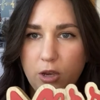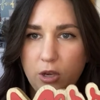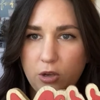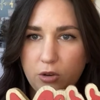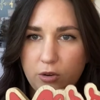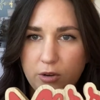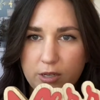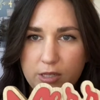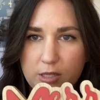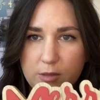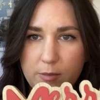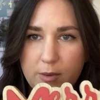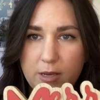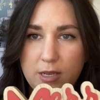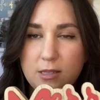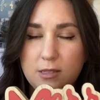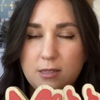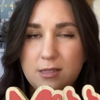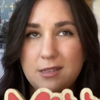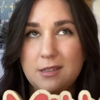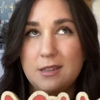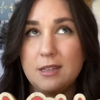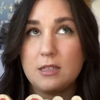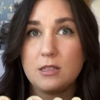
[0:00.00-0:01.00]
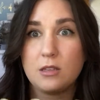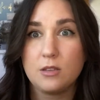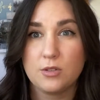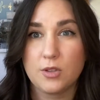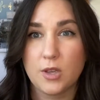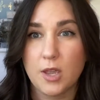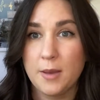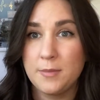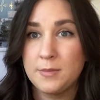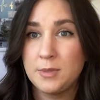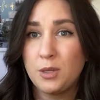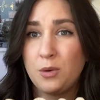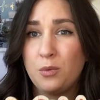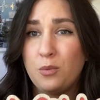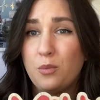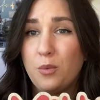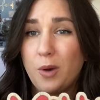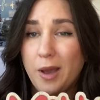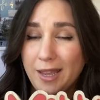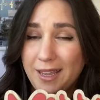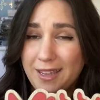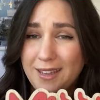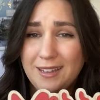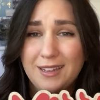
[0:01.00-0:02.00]
Christmas. This also comes in
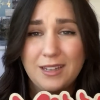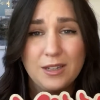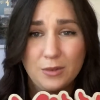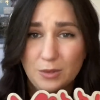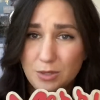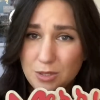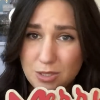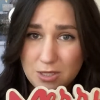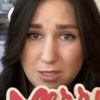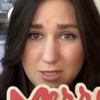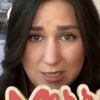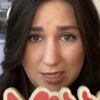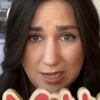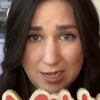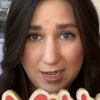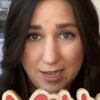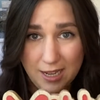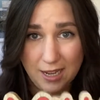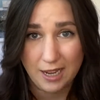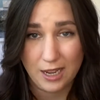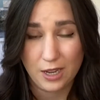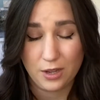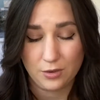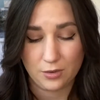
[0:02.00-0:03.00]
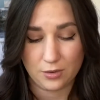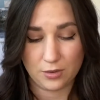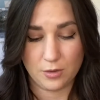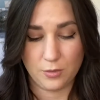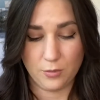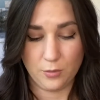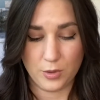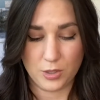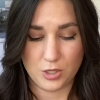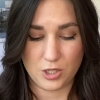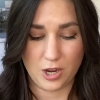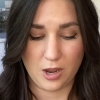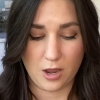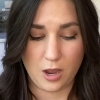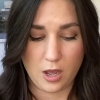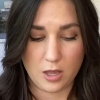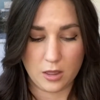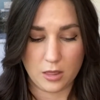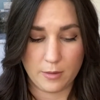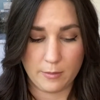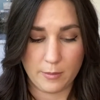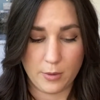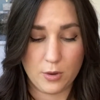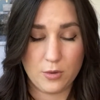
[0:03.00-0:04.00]
white. It was stunning. I wish I
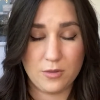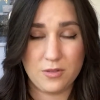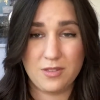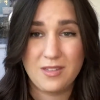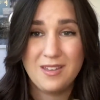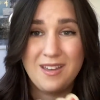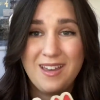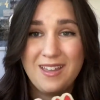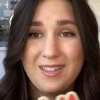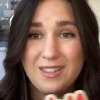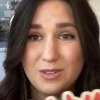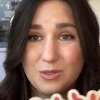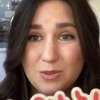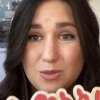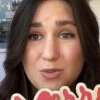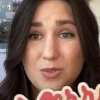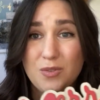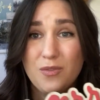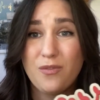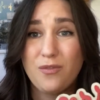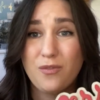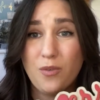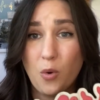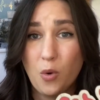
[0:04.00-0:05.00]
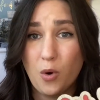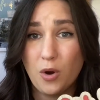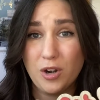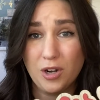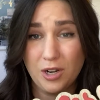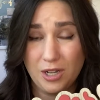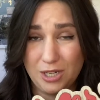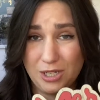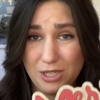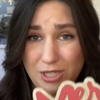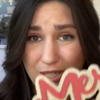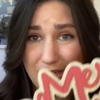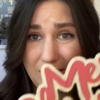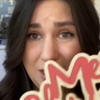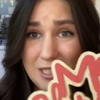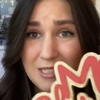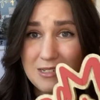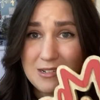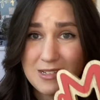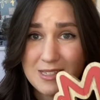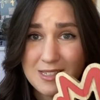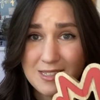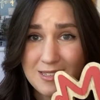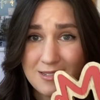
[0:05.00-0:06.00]
got them both. This was
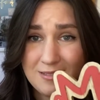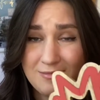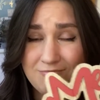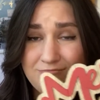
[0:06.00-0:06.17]
$4.